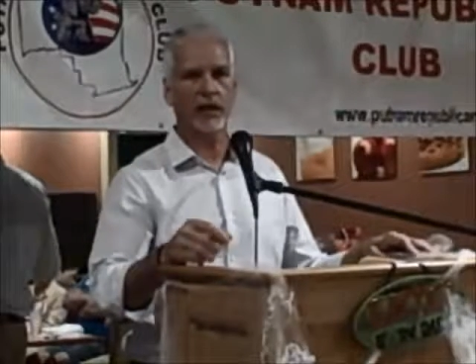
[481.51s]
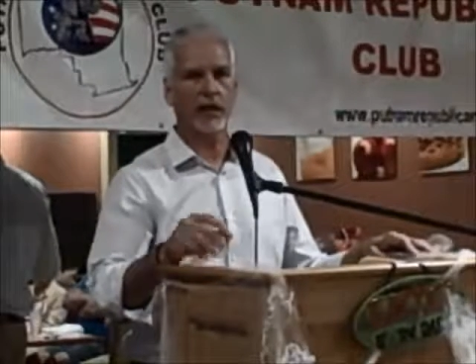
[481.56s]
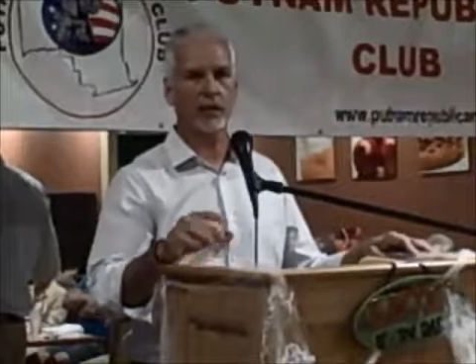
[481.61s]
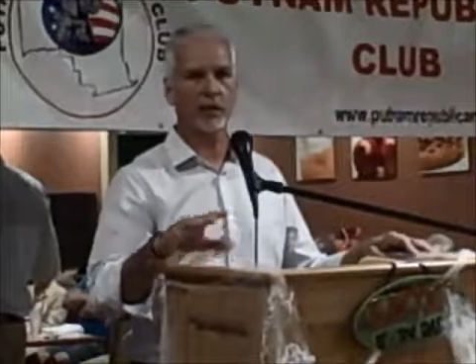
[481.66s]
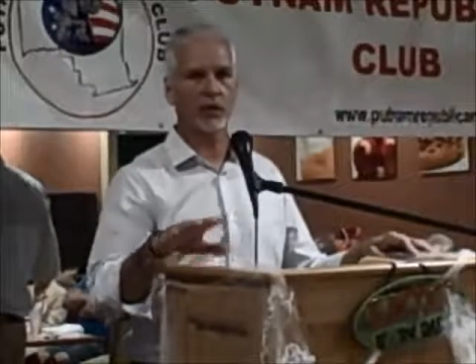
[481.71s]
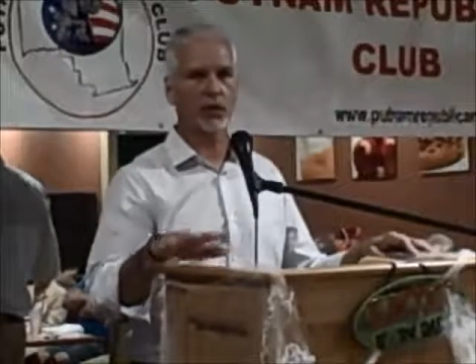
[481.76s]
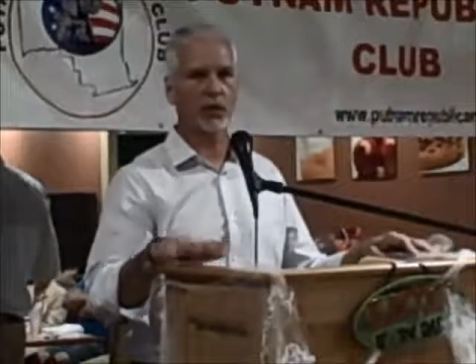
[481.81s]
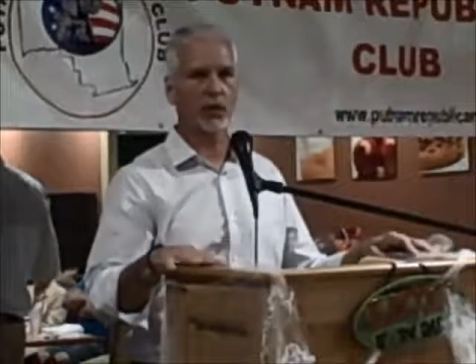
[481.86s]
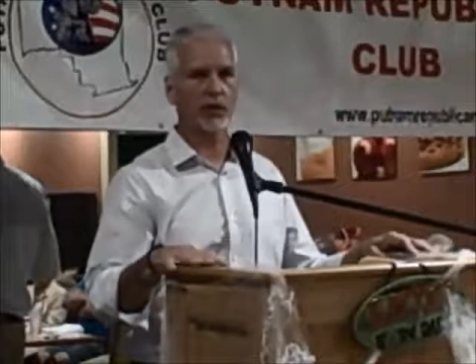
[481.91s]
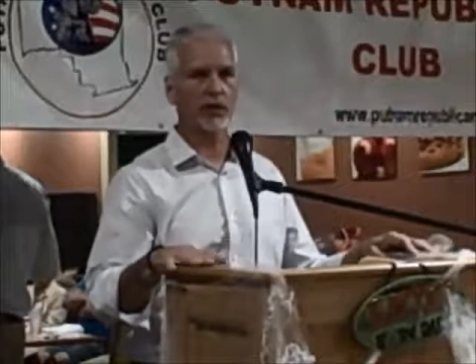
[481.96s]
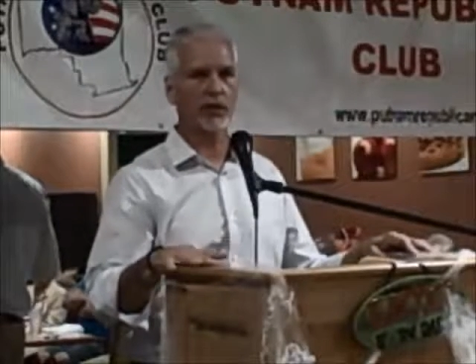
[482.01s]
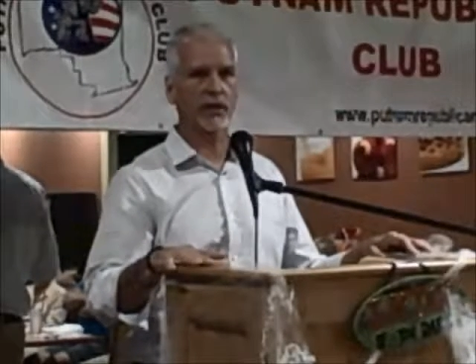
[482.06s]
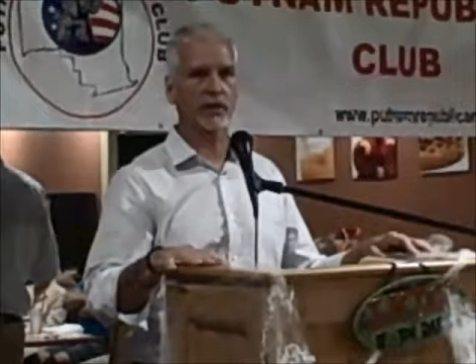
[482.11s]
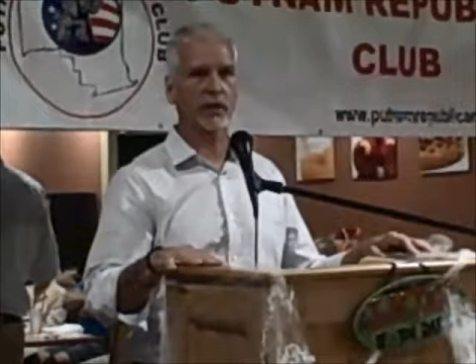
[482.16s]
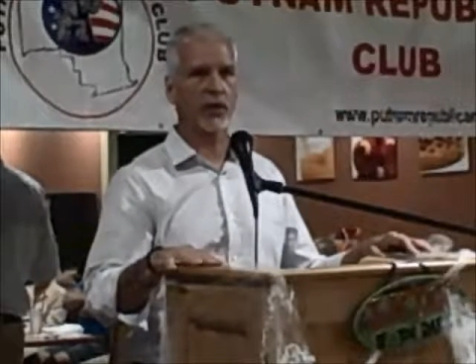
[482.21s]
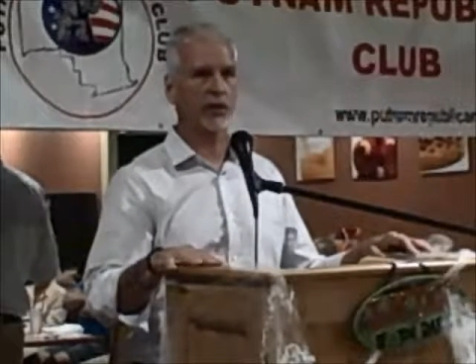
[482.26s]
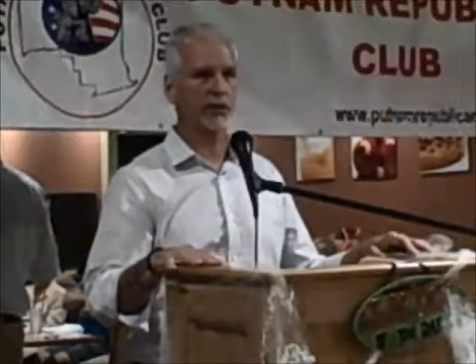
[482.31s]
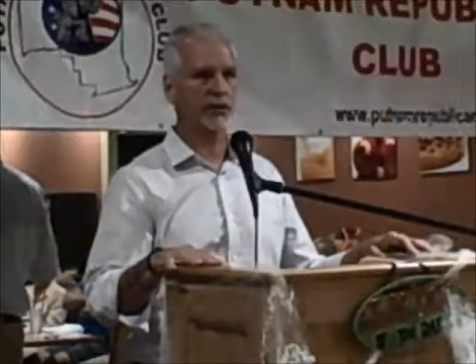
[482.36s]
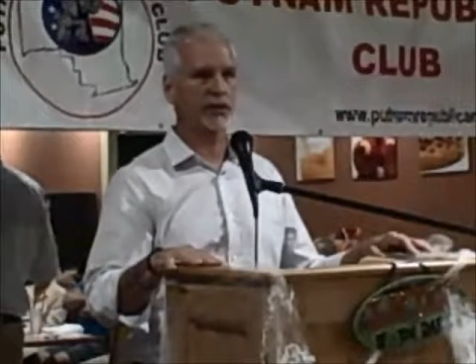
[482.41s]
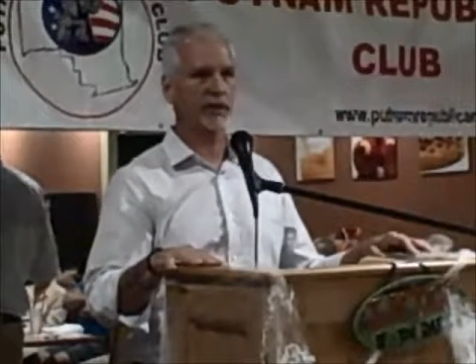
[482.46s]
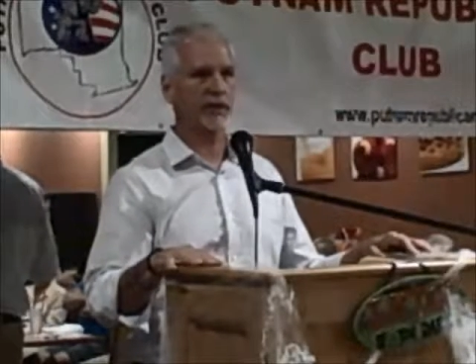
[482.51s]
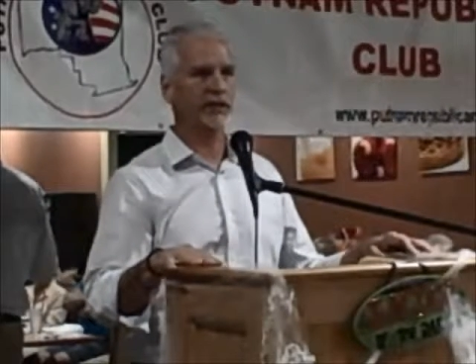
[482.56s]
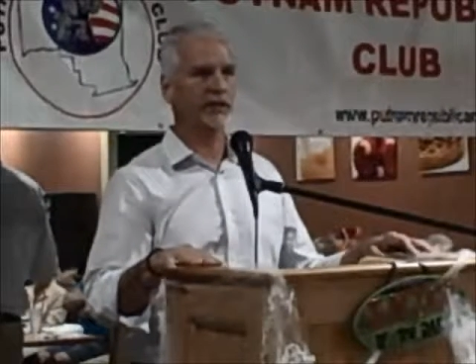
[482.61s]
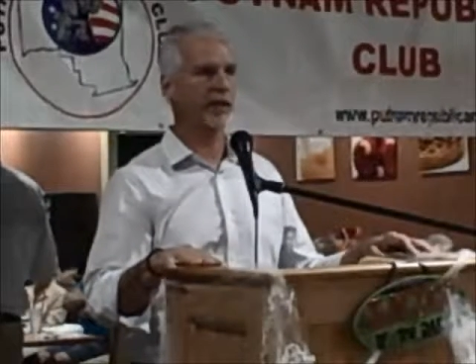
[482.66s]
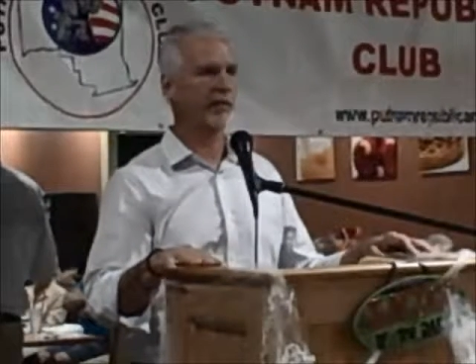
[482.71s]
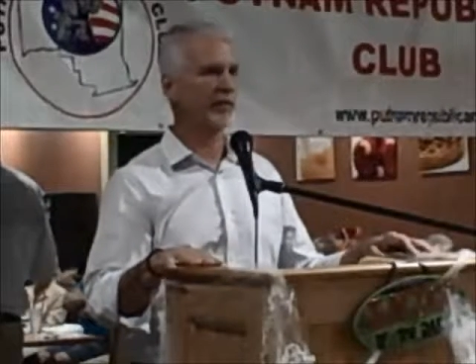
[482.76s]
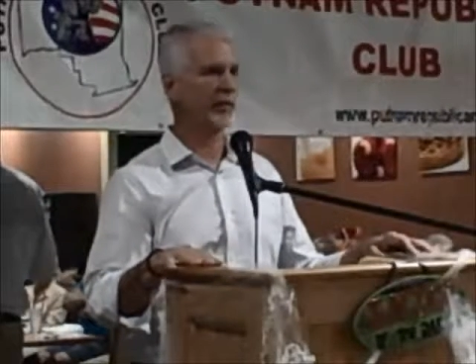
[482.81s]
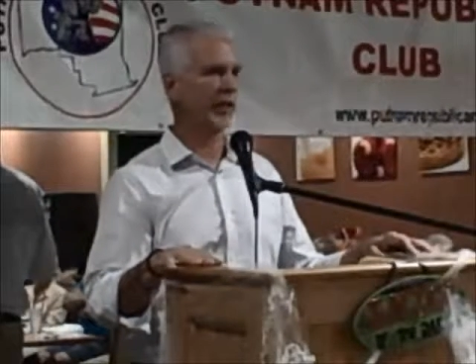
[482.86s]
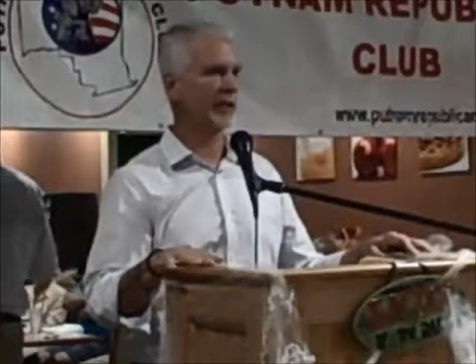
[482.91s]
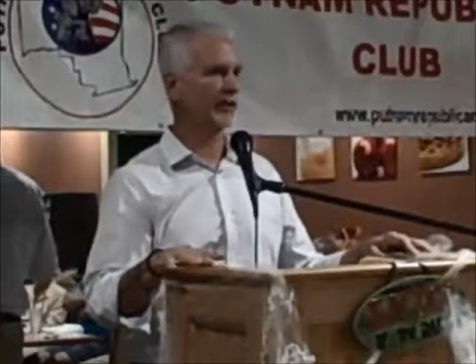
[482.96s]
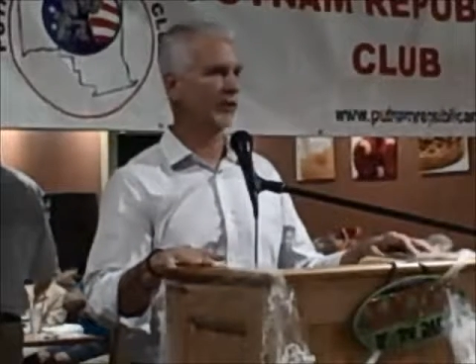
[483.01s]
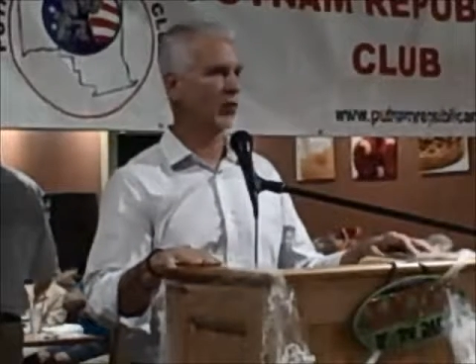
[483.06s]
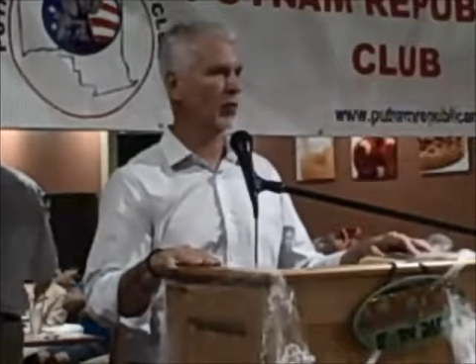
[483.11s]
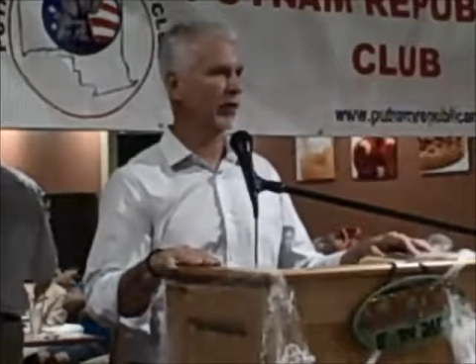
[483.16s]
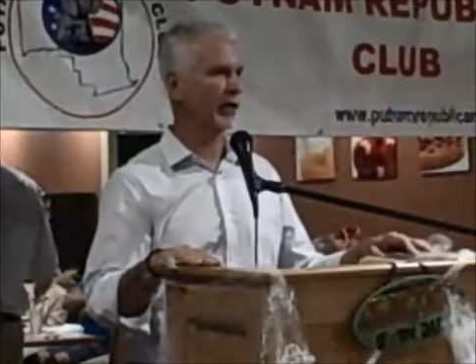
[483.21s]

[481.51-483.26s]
I've been working 6, 7 days a